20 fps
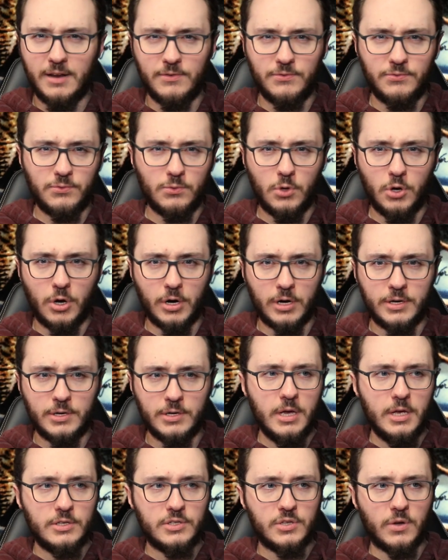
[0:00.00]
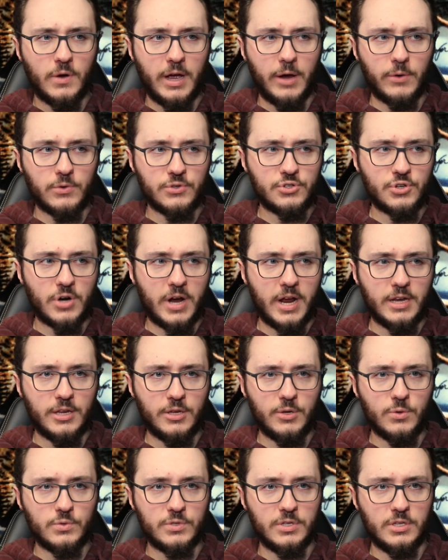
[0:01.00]
of look. So I was trying to
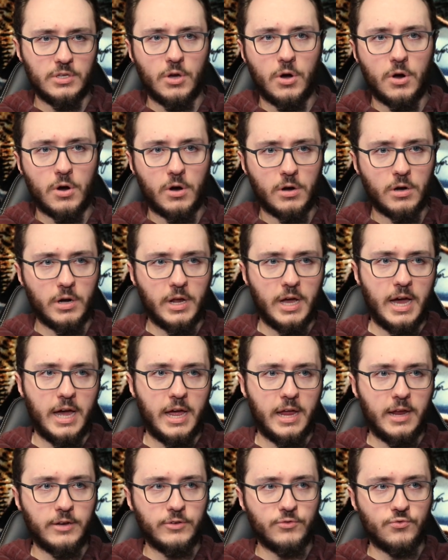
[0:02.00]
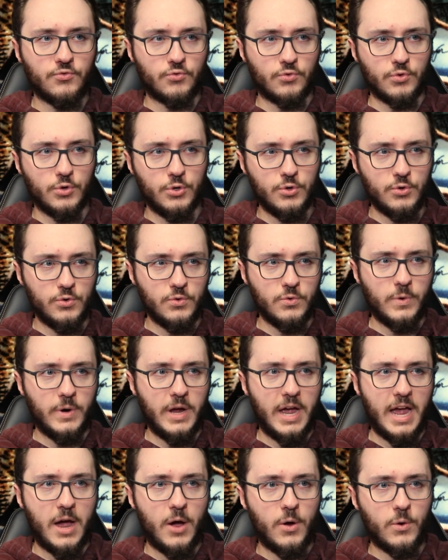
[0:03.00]
use yarn. I drew
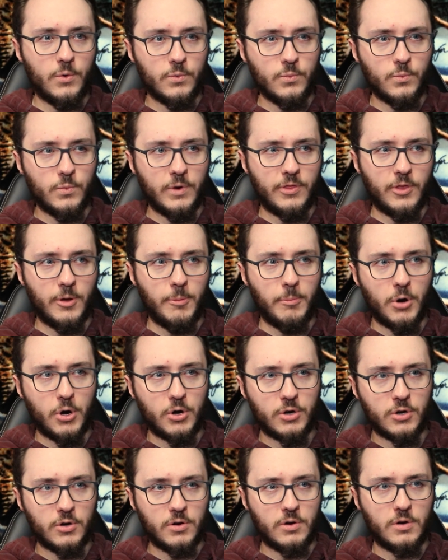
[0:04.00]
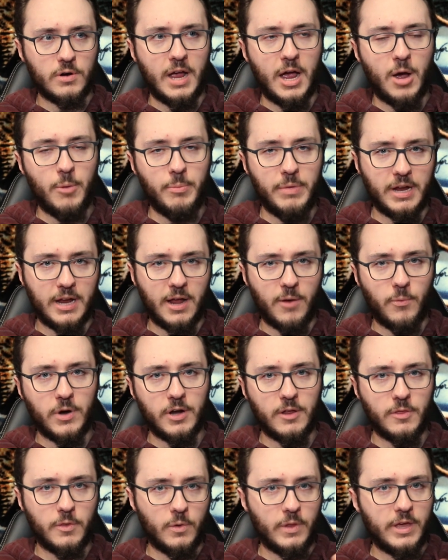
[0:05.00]
out with a marker how big I
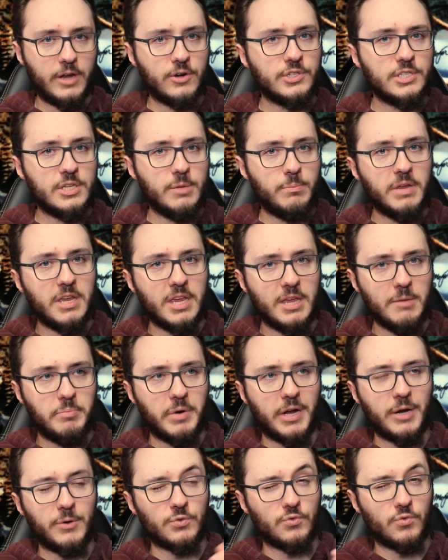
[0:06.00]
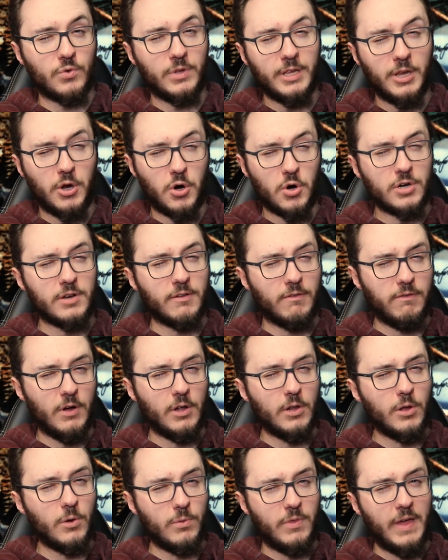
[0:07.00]
wanted the letters to be, but it was really hard to
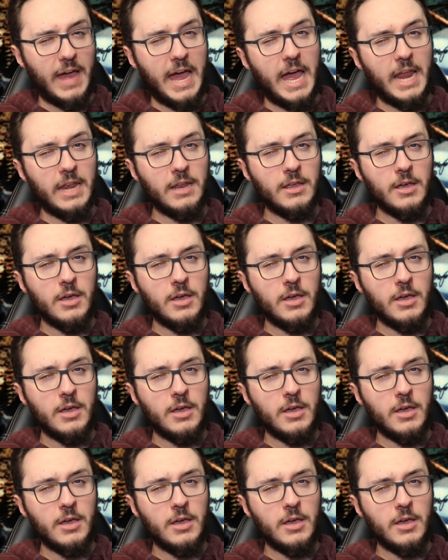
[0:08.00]
follow that